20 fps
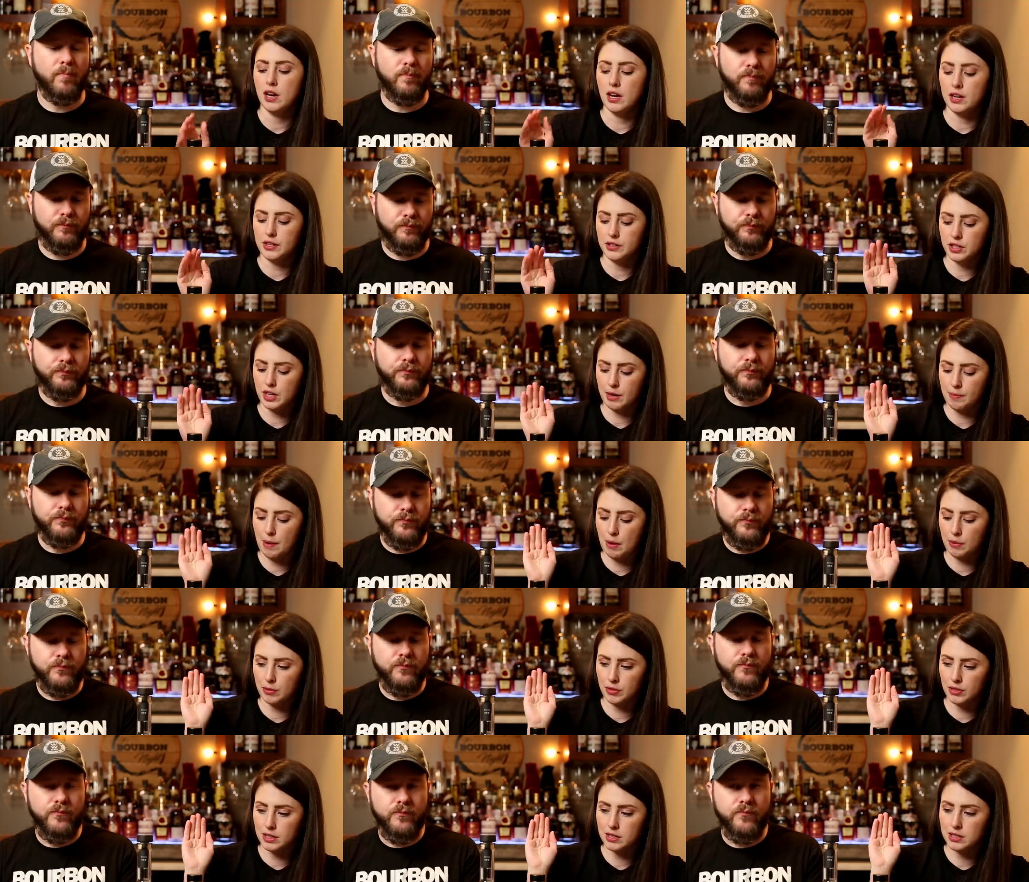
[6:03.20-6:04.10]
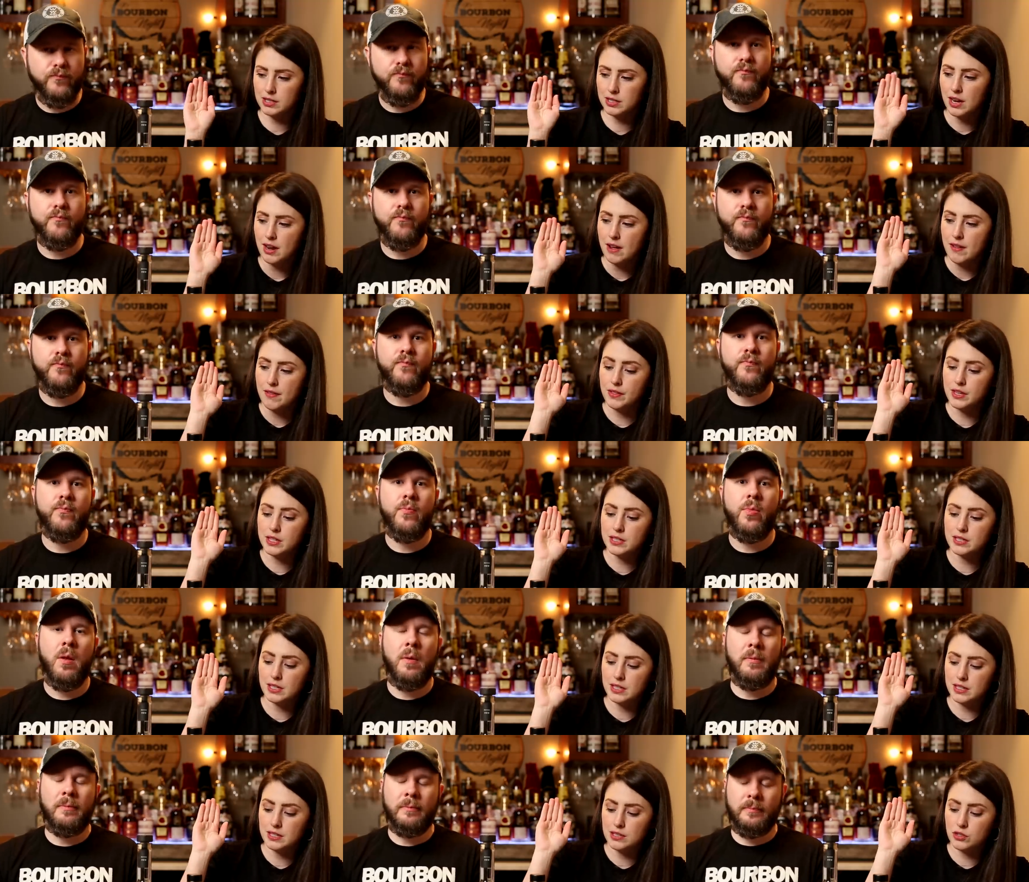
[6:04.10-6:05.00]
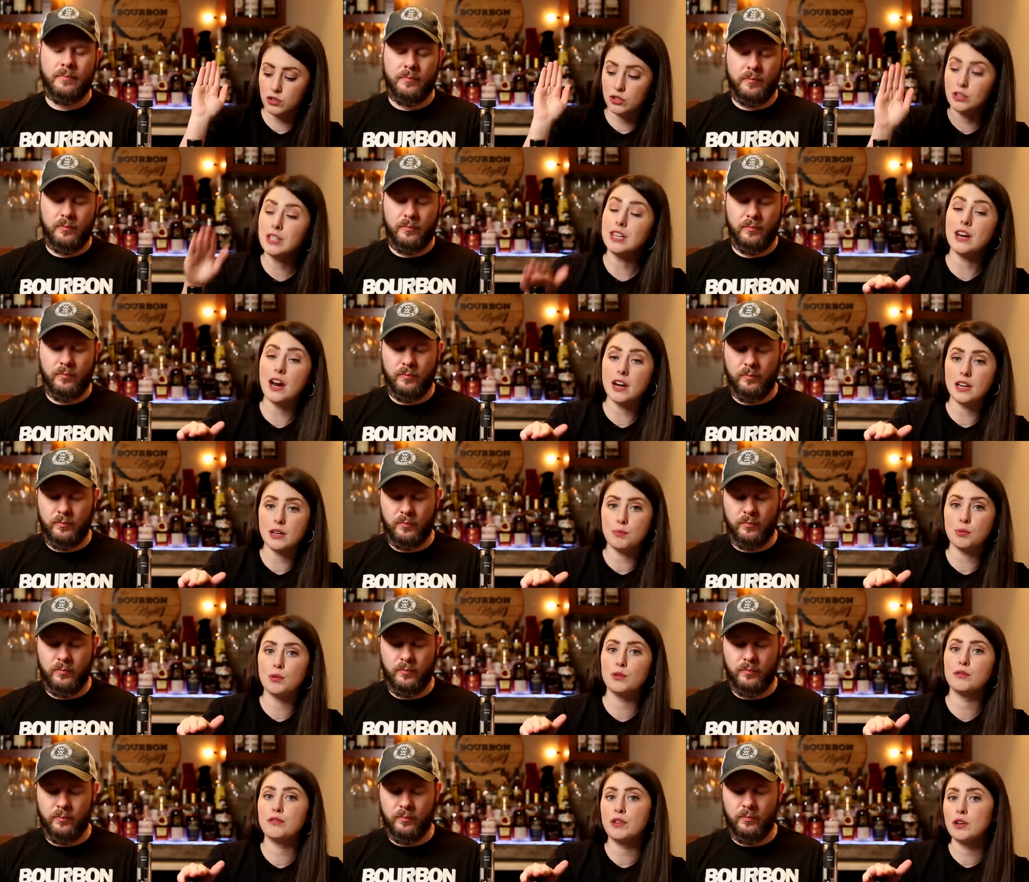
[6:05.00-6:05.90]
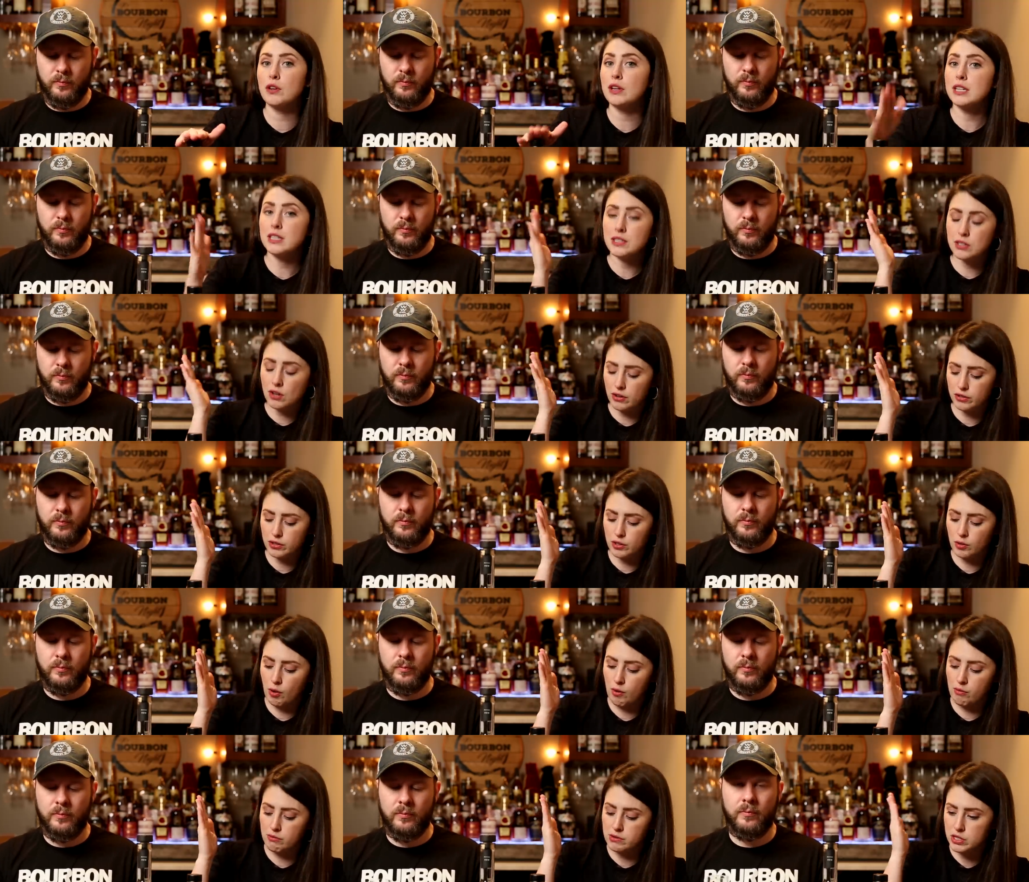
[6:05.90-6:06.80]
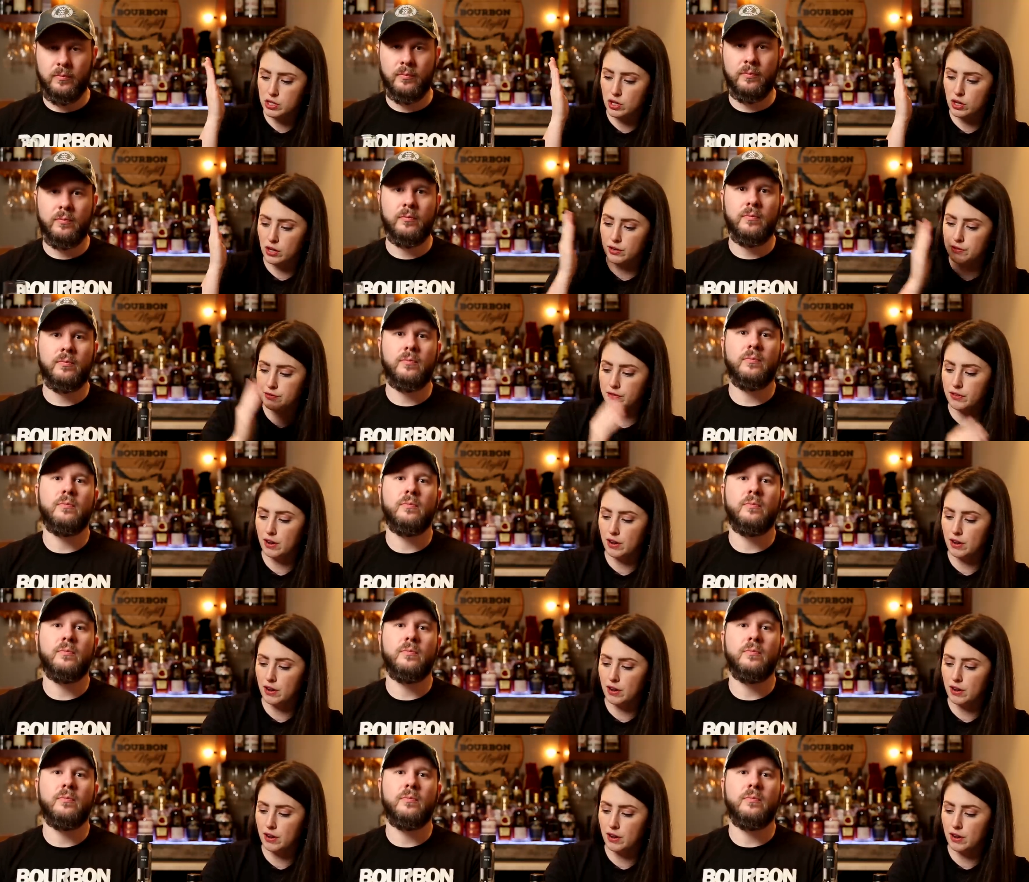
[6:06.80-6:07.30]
Speaker 1: uh, to come out with this. This is the 90 proof. There is also a reserve,